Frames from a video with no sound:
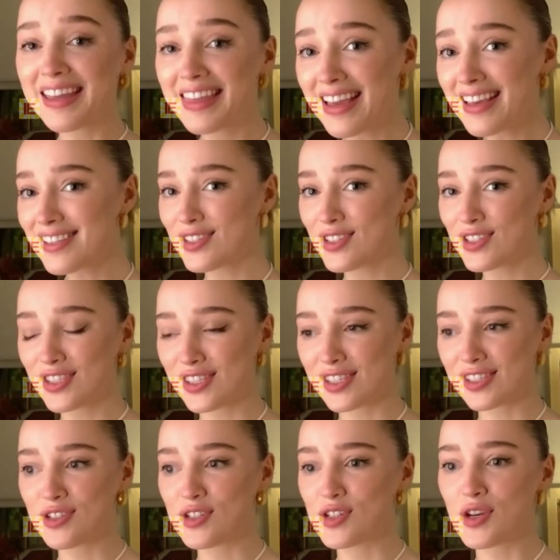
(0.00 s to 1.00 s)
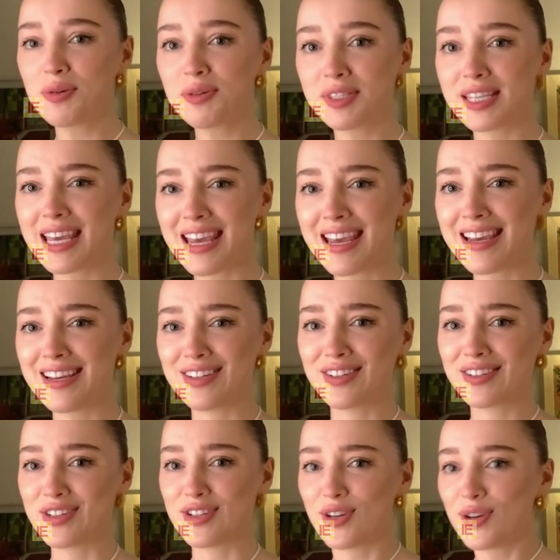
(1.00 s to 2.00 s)
I think it's just
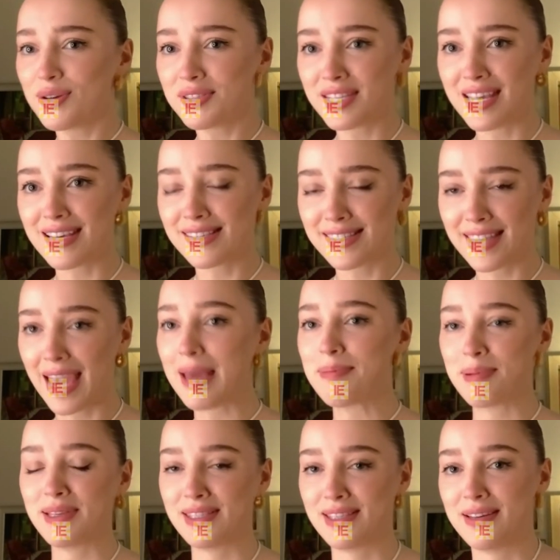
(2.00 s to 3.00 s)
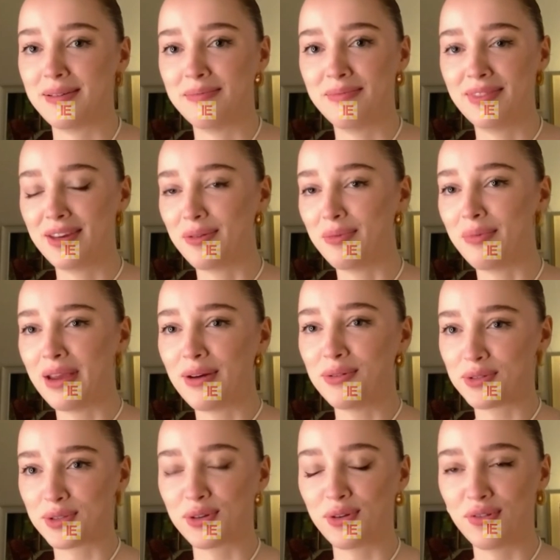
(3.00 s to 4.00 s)
juicy escapism that
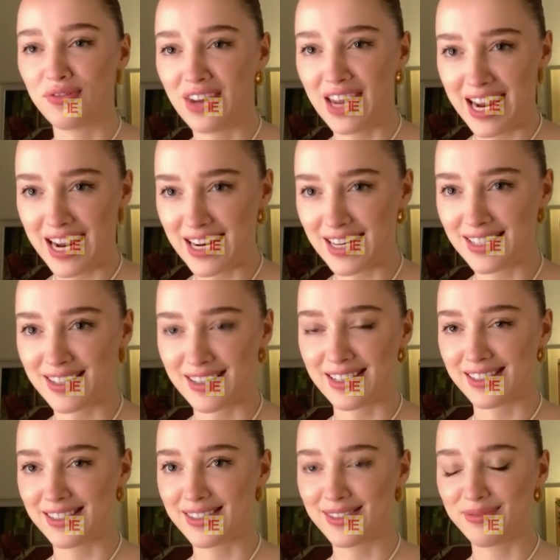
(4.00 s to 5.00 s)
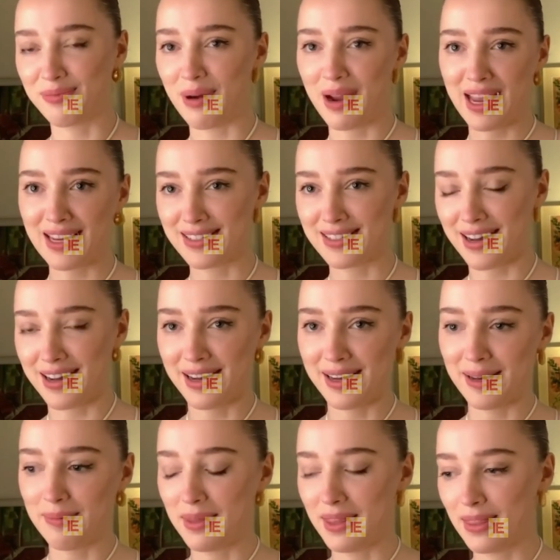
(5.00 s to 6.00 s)
we all sort of need at this weird
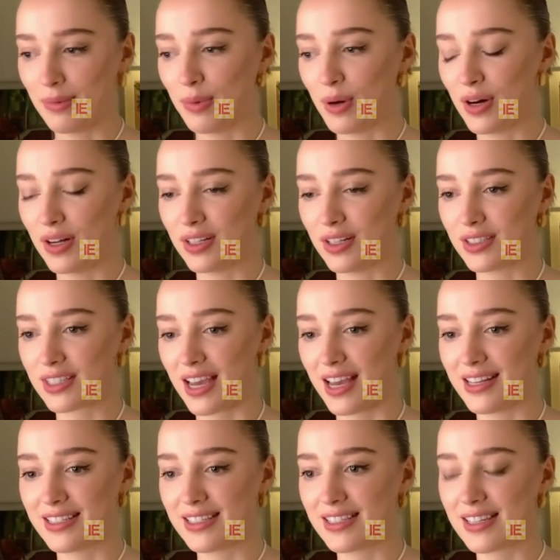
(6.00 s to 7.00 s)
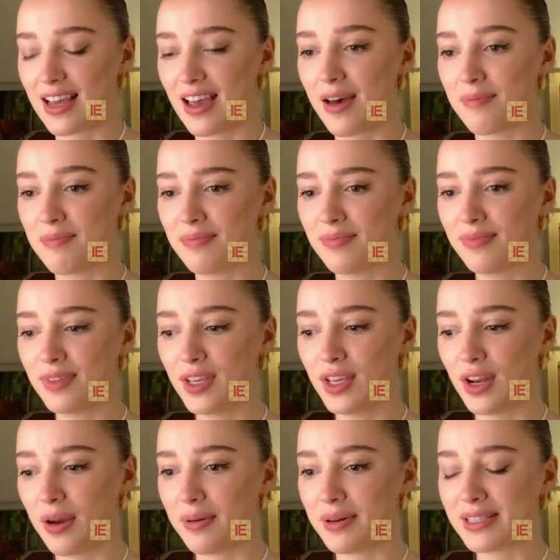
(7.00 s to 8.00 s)
time in the world. And
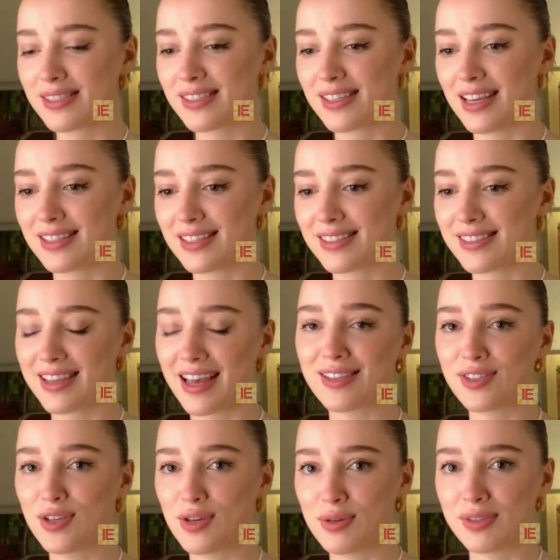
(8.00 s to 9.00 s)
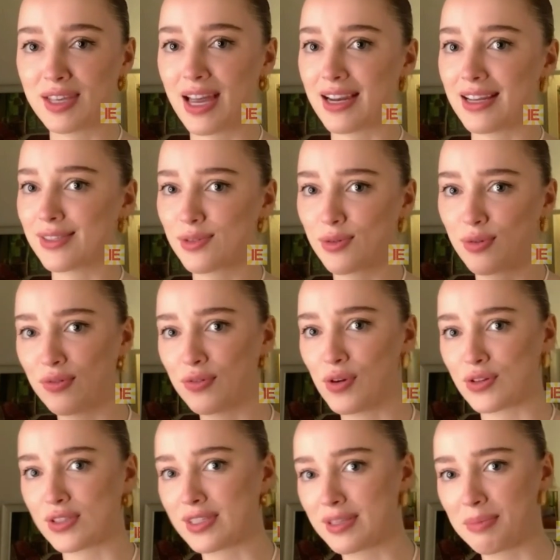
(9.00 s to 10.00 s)
you know, it's as you said, it's
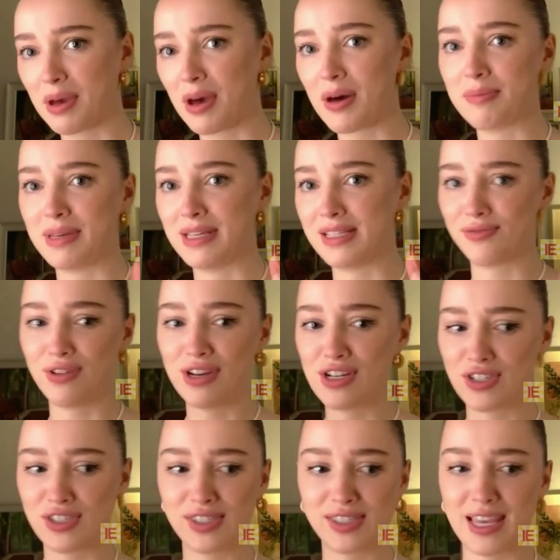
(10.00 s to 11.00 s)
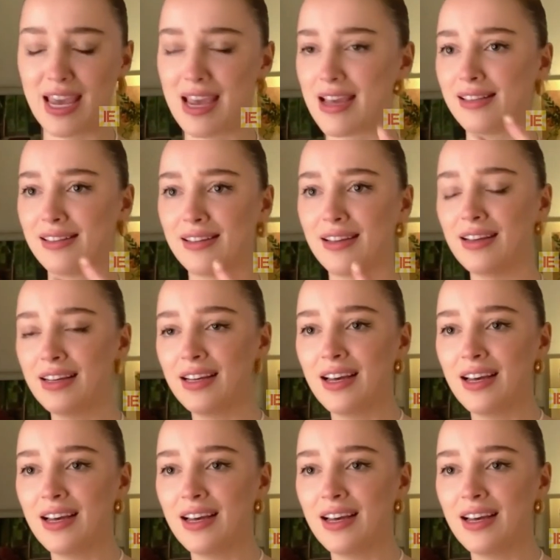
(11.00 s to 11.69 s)
sort of Gossip Girl meets Regency,